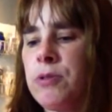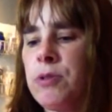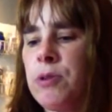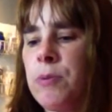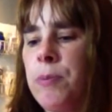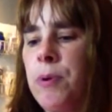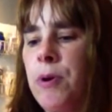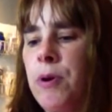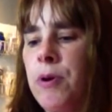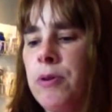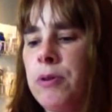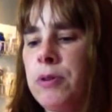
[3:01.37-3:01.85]
to
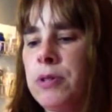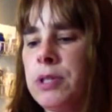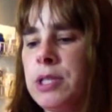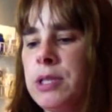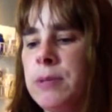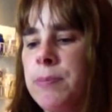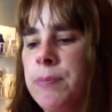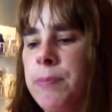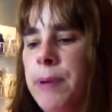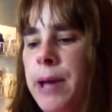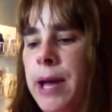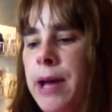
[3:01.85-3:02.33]
the
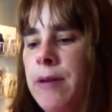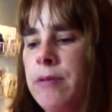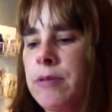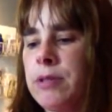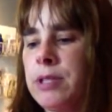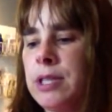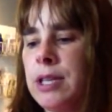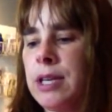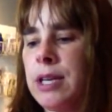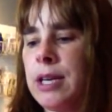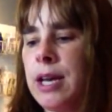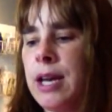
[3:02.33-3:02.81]
pulse
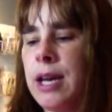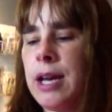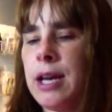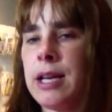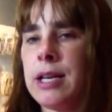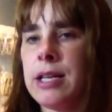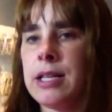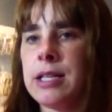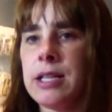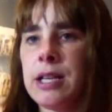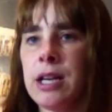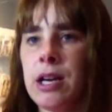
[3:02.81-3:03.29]
pounding
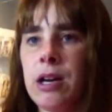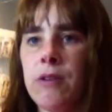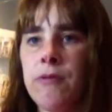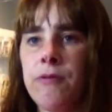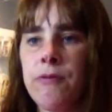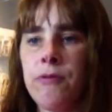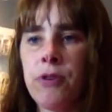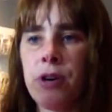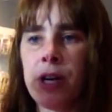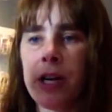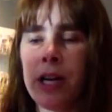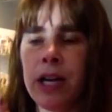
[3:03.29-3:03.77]
and
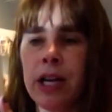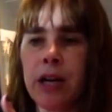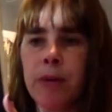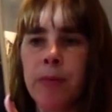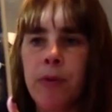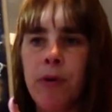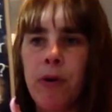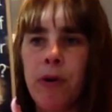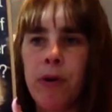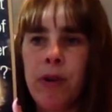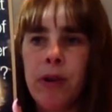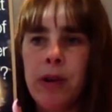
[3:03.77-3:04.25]

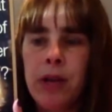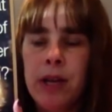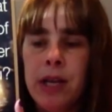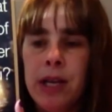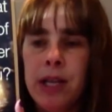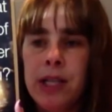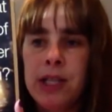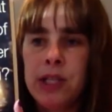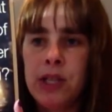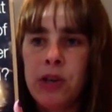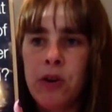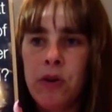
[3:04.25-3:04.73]
unforgettable.
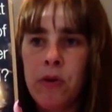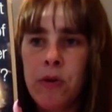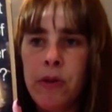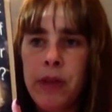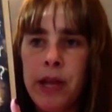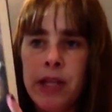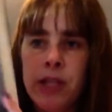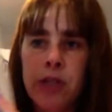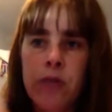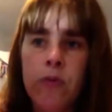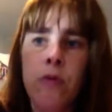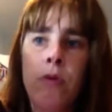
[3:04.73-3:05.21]
So
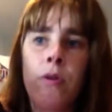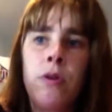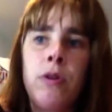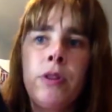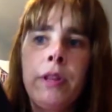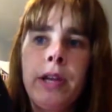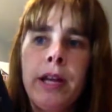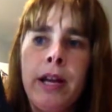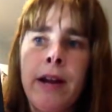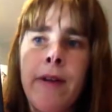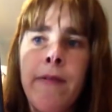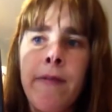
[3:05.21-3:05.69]
that's
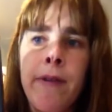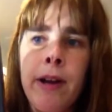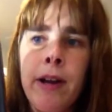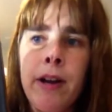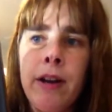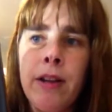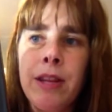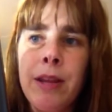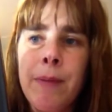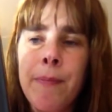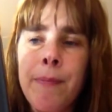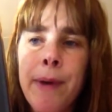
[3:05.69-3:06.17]
all that I
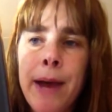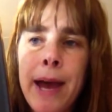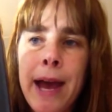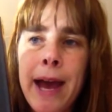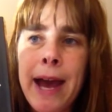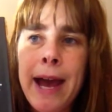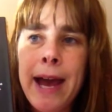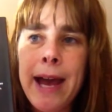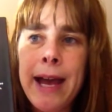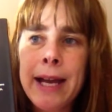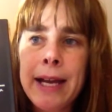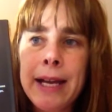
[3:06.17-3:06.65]
read on the
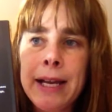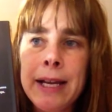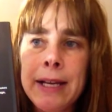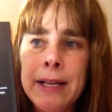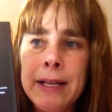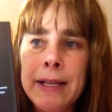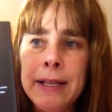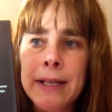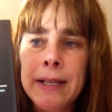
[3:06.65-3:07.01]
back.